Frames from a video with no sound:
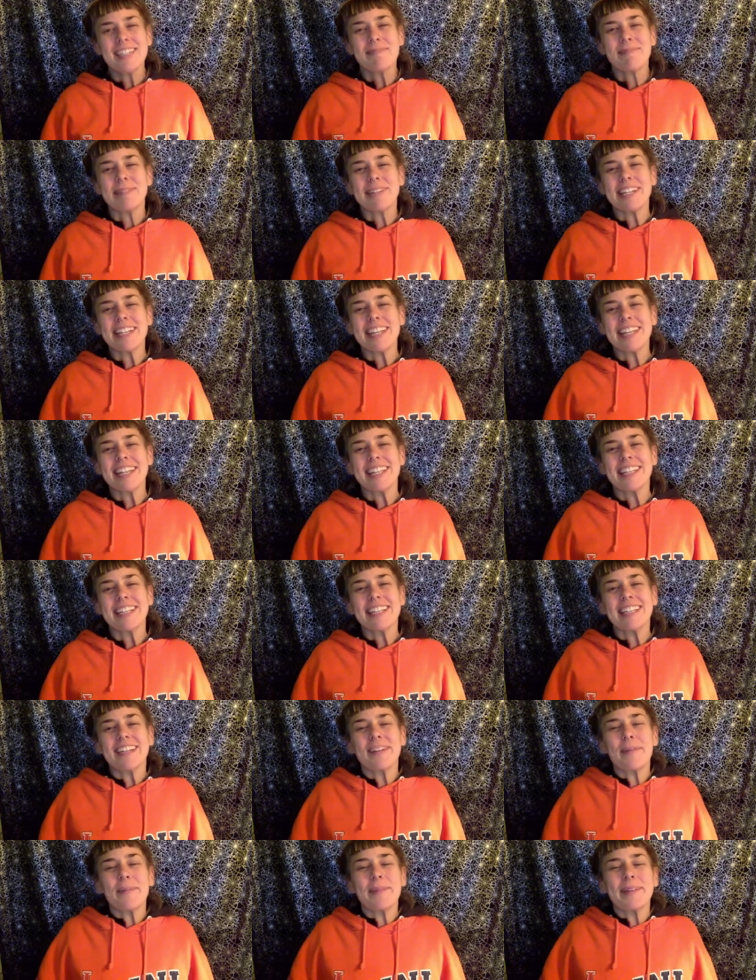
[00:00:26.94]
Breathe in
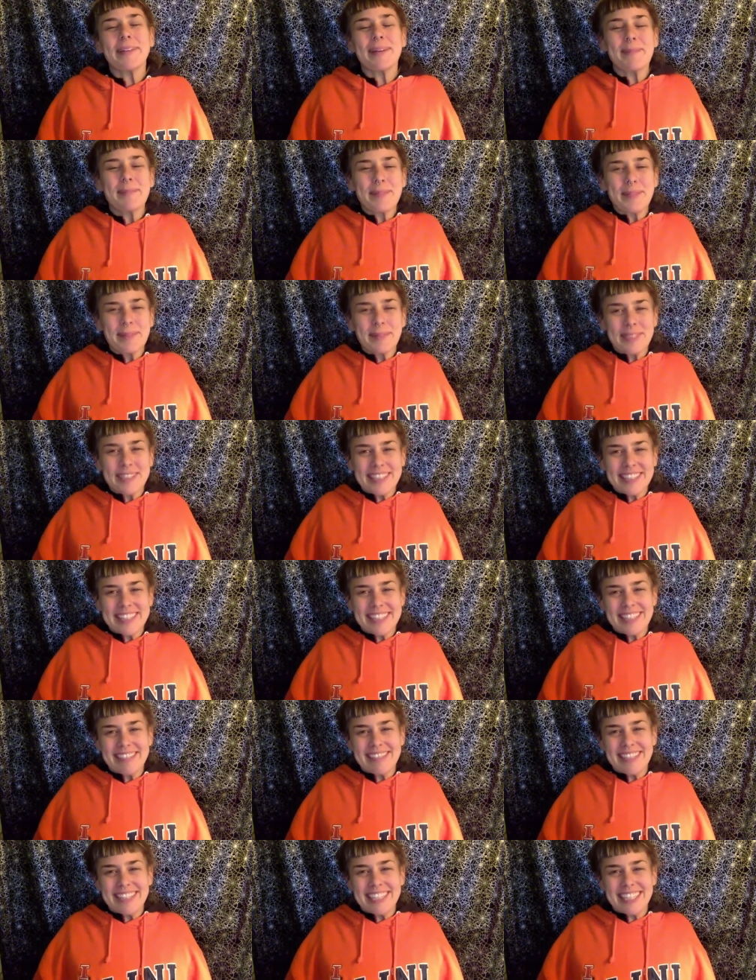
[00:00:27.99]
and open up to
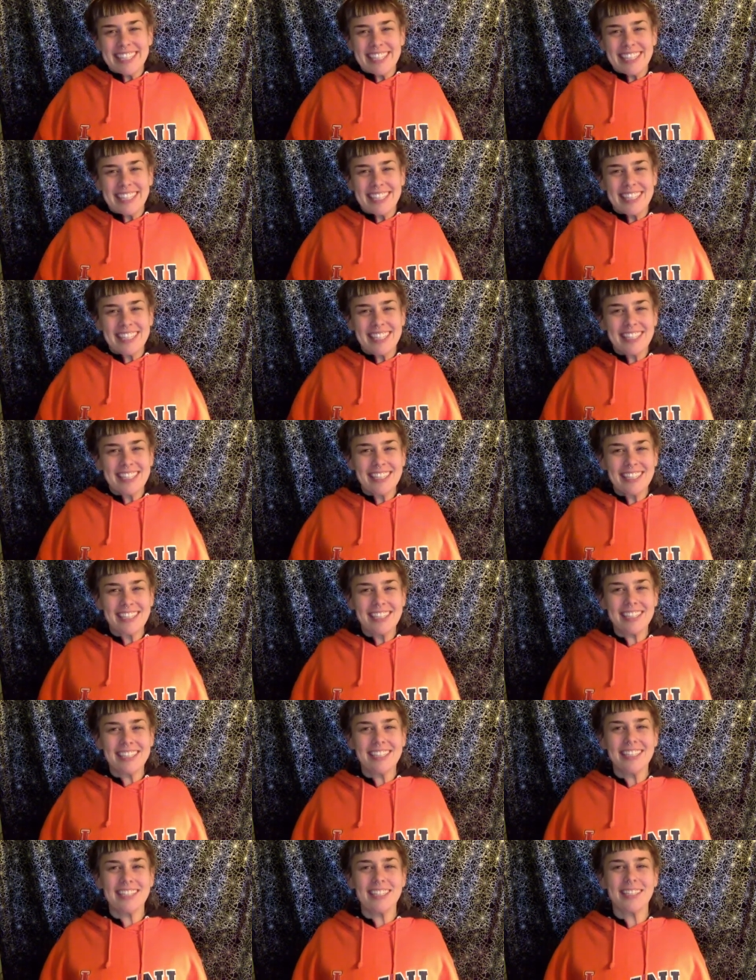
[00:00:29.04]
receiving.
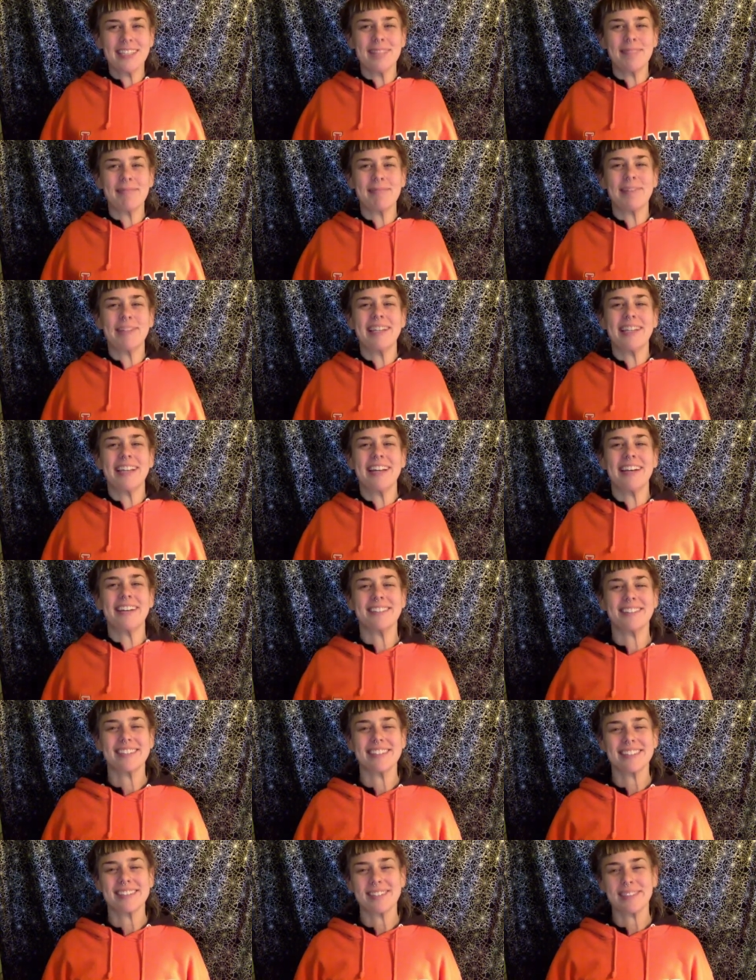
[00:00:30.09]
Breathe
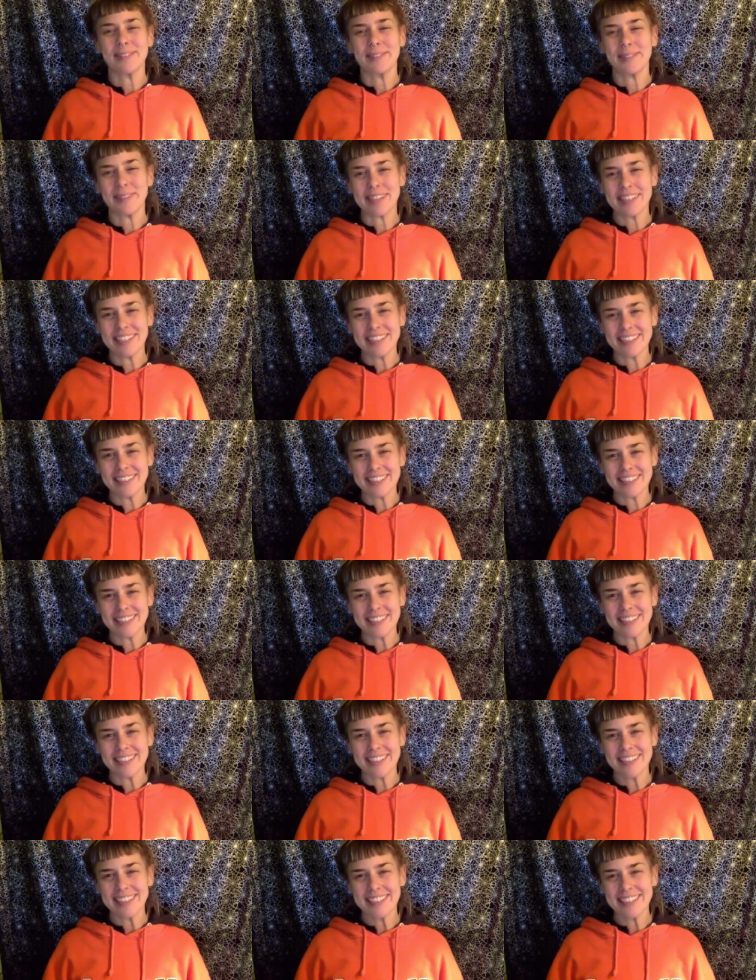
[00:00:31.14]
out and
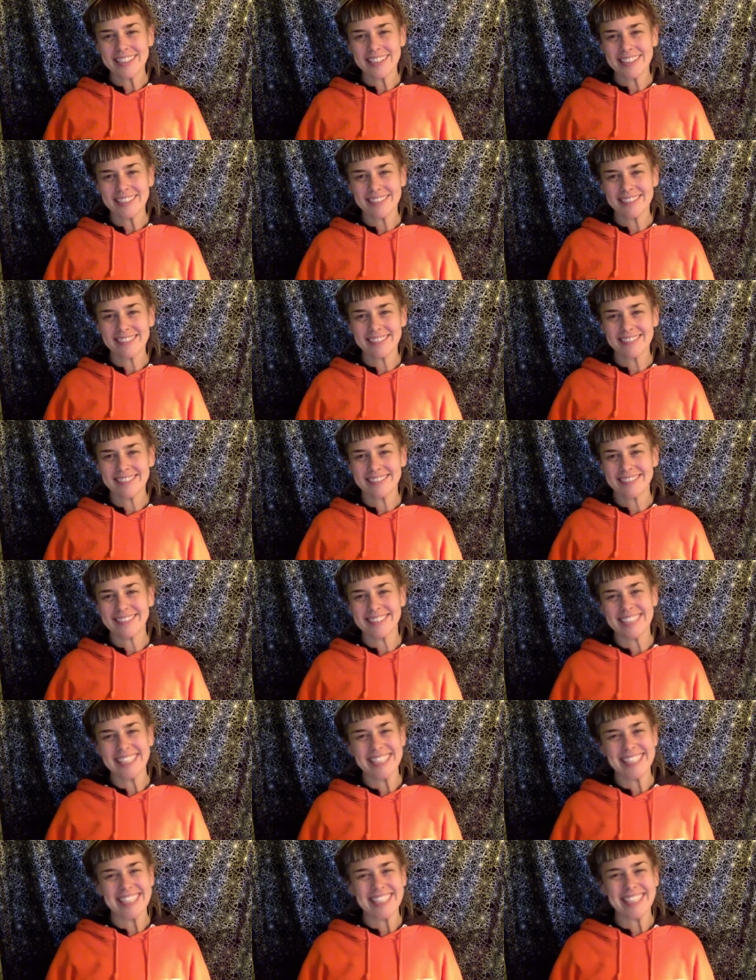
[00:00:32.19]
surrender.
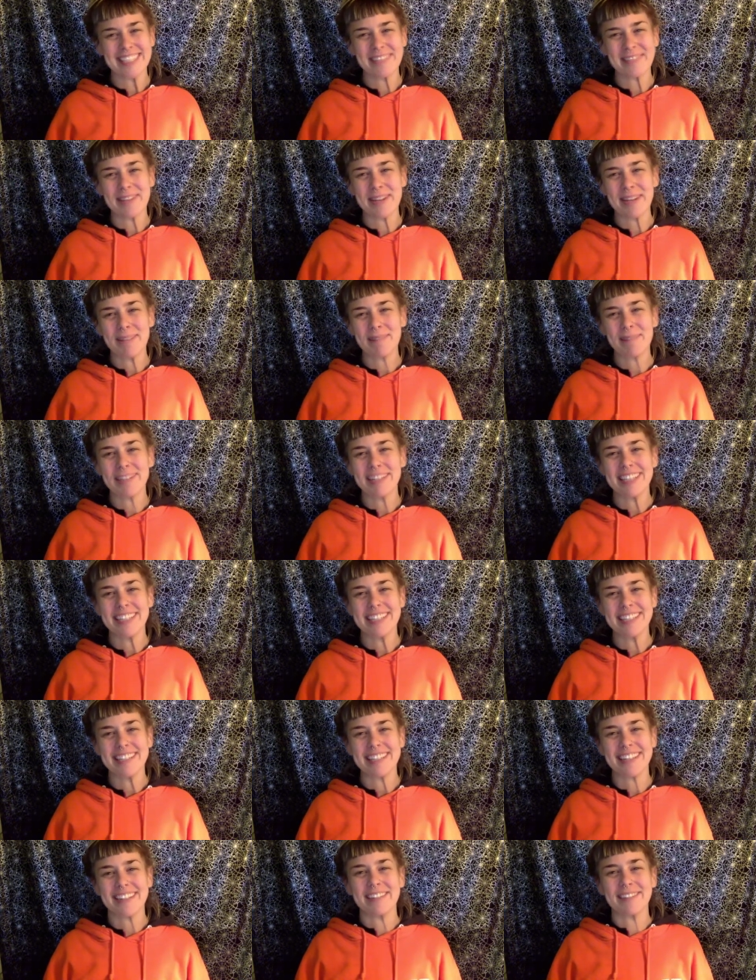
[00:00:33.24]
This is the right
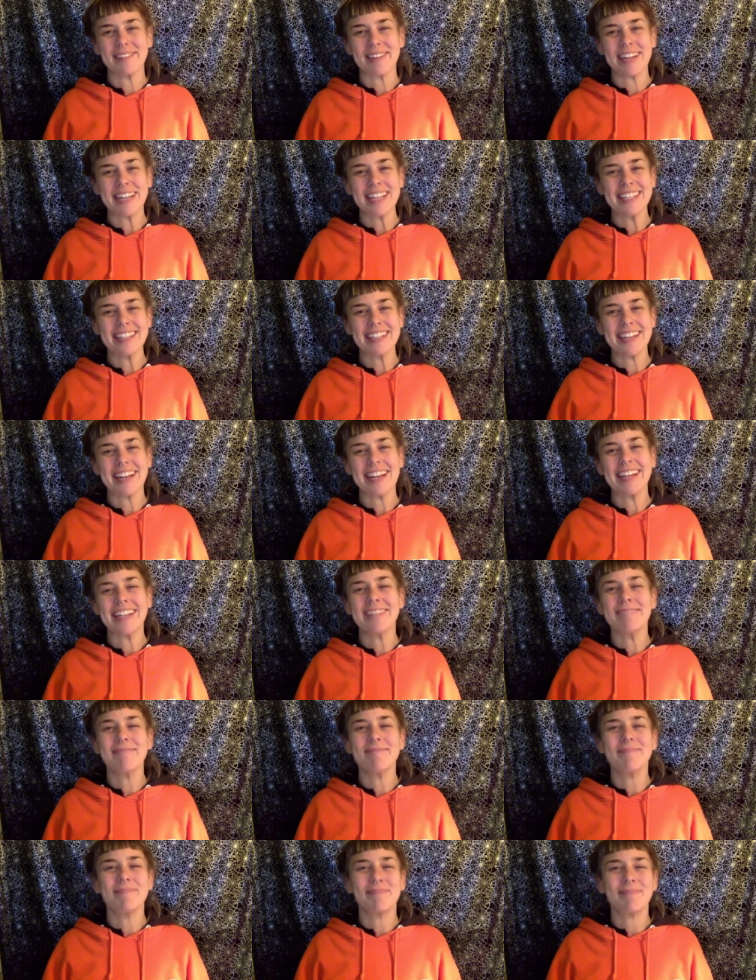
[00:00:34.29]
place and the right
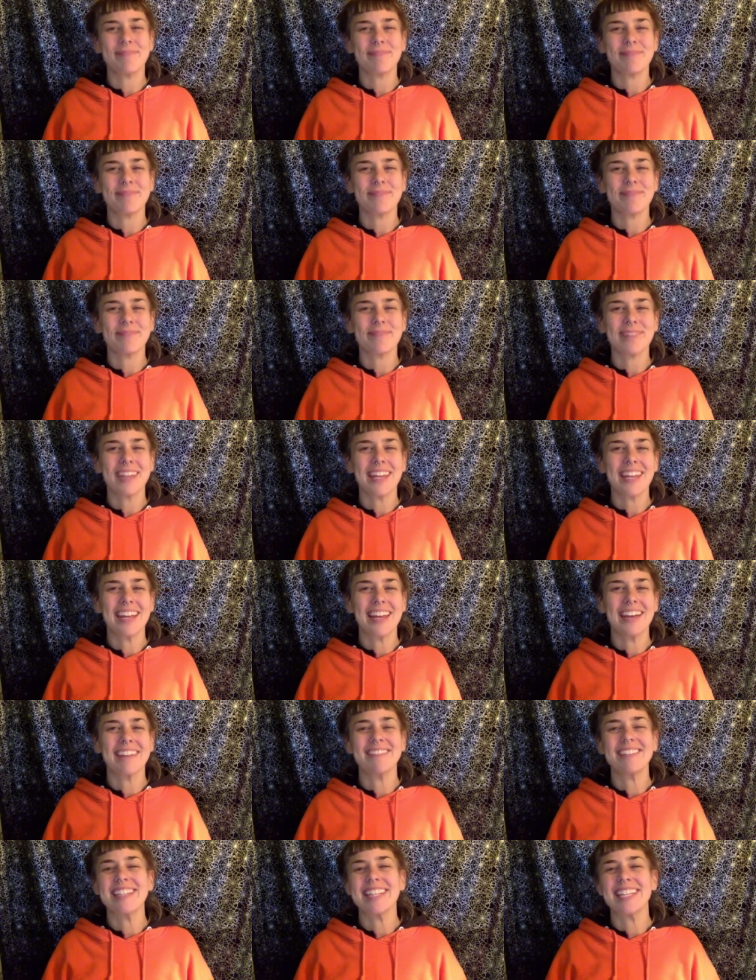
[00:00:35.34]
time.
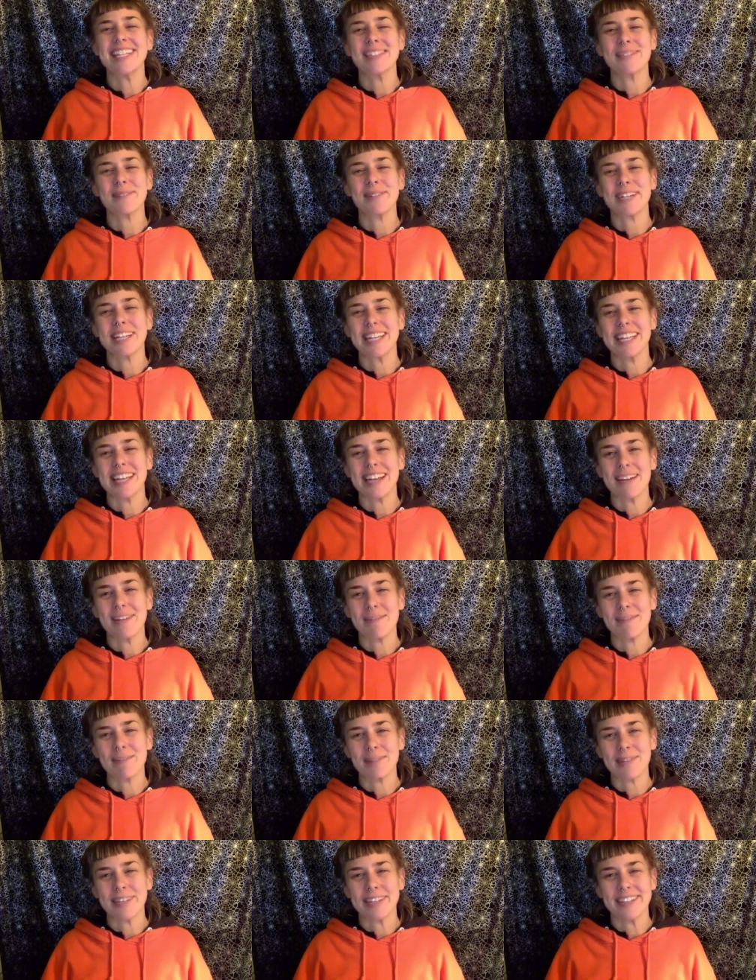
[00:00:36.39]
Everything's working out
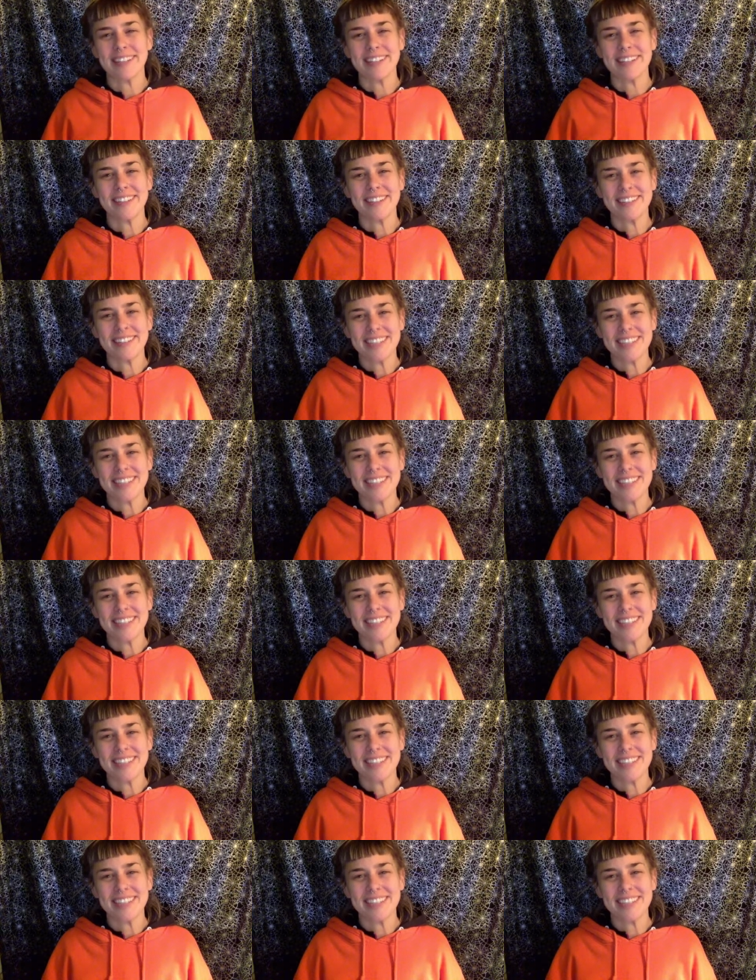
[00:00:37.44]
for you.